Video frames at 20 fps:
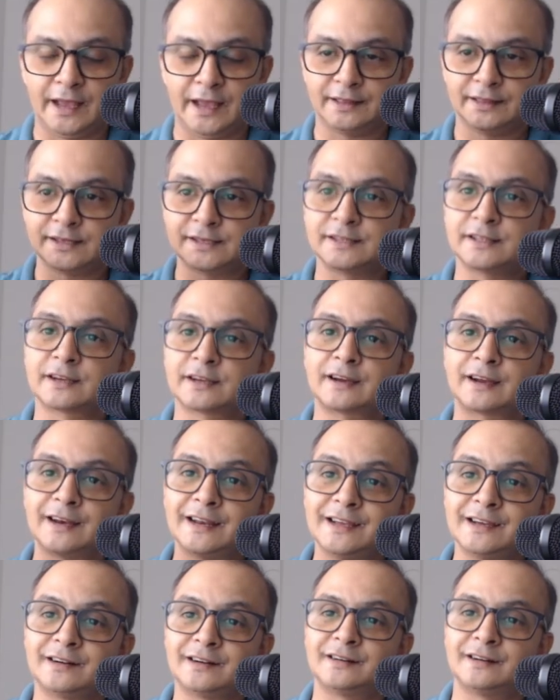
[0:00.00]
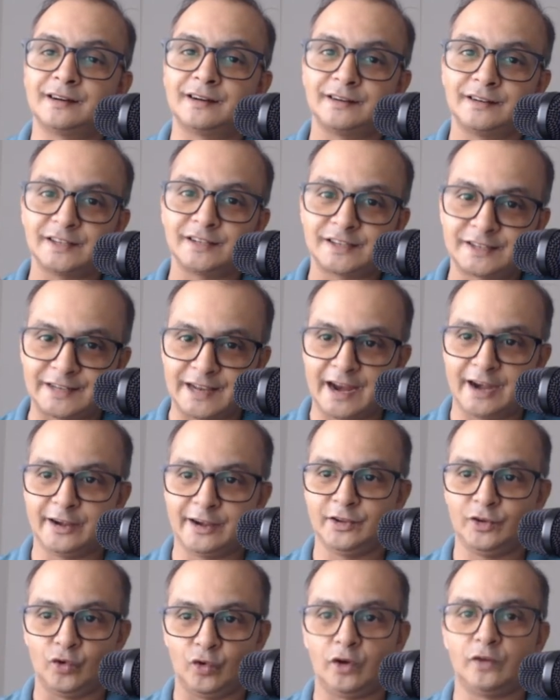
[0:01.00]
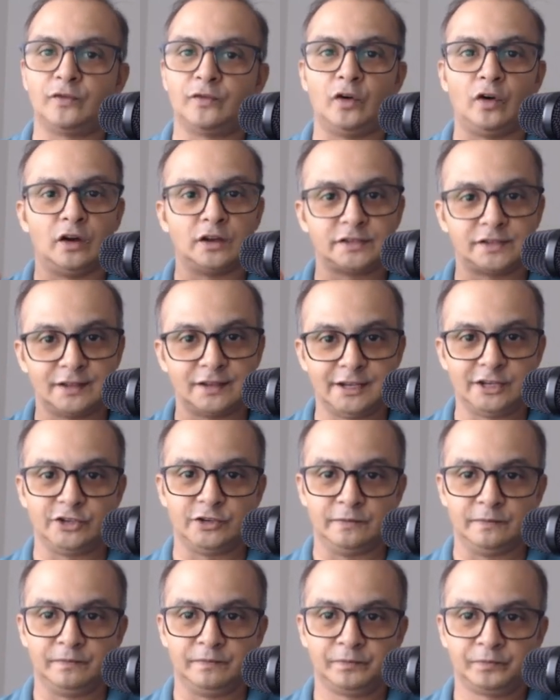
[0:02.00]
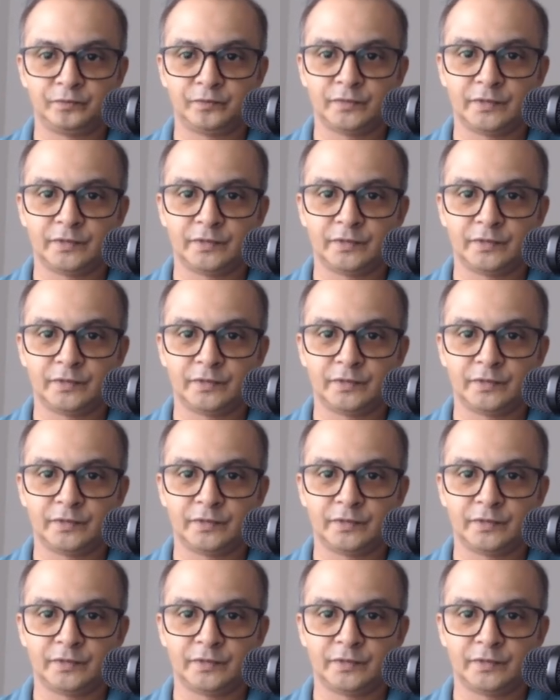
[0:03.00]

and this is the clear understanding of oscillation.